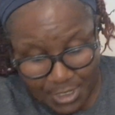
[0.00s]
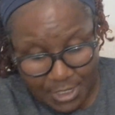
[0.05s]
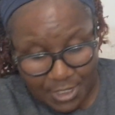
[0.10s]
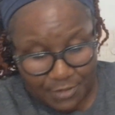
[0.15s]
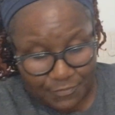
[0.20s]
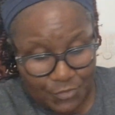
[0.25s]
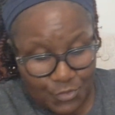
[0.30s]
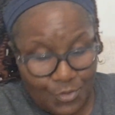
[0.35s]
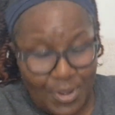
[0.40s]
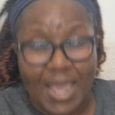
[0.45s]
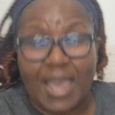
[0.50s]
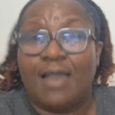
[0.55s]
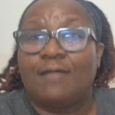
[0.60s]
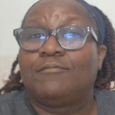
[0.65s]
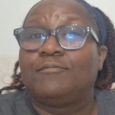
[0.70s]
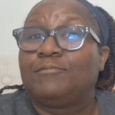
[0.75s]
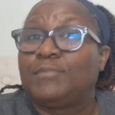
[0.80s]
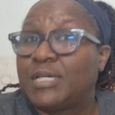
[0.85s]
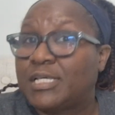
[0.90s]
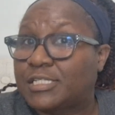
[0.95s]
If you
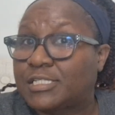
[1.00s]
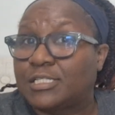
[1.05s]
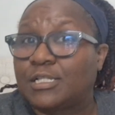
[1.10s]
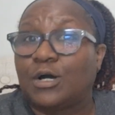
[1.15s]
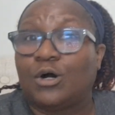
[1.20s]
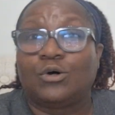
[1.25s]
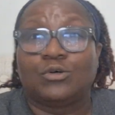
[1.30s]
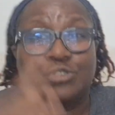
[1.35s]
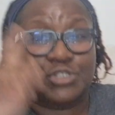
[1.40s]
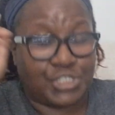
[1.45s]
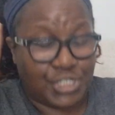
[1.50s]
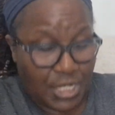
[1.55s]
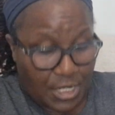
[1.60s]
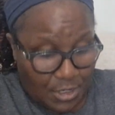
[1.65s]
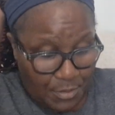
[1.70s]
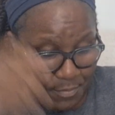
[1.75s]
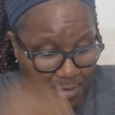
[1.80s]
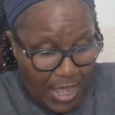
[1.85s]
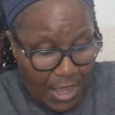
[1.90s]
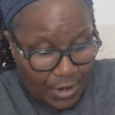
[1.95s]
have missed those,
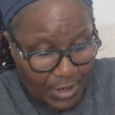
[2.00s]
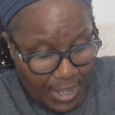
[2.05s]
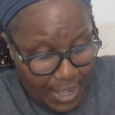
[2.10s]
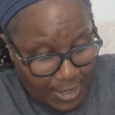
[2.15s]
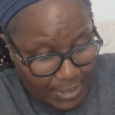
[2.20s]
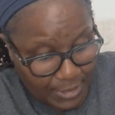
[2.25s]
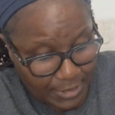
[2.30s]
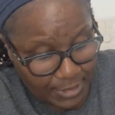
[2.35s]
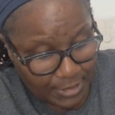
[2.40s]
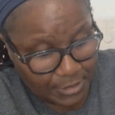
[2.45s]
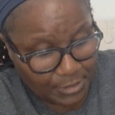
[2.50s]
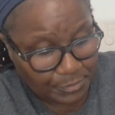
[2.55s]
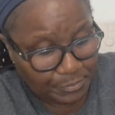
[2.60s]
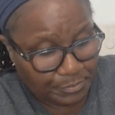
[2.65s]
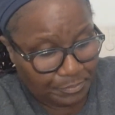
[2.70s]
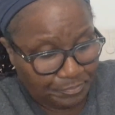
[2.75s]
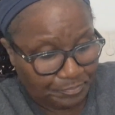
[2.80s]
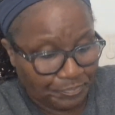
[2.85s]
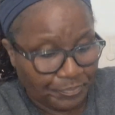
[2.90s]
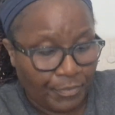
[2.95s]
check them out. I'll link them.